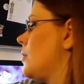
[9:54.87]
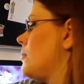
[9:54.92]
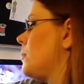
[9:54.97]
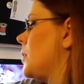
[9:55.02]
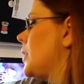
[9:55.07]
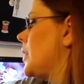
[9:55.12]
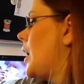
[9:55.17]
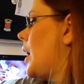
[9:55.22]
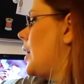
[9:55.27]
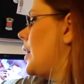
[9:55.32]

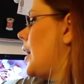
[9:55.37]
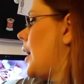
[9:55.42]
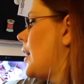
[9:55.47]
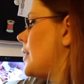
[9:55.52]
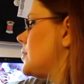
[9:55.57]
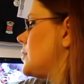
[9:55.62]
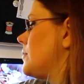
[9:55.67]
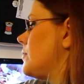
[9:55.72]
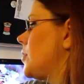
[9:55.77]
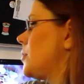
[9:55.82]
But
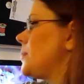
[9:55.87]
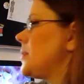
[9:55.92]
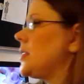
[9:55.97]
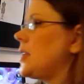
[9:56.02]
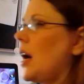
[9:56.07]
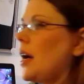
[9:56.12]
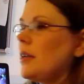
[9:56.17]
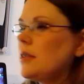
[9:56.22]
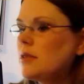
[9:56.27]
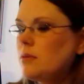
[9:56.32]
non-active whip
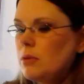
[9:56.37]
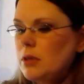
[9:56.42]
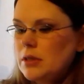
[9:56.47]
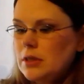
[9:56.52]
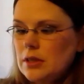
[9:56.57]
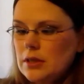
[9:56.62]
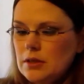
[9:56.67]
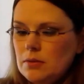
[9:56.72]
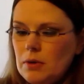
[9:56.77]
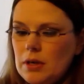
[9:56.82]
status was
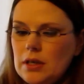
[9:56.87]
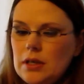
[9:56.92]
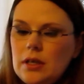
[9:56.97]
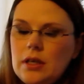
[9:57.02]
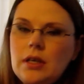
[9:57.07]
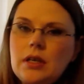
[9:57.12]
this one.